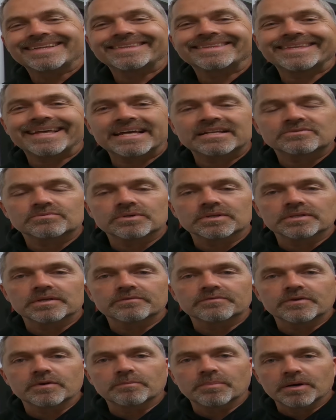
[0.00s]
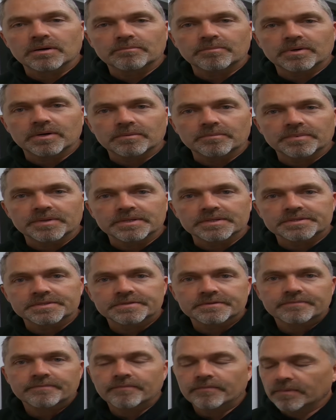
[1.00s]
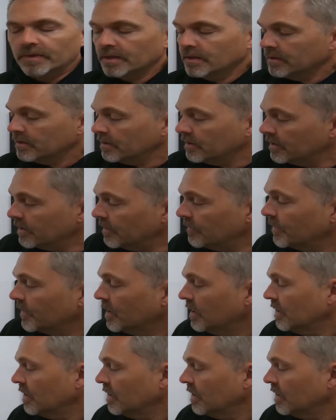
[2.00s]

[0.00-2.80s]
That's what lifter pump up is. All right.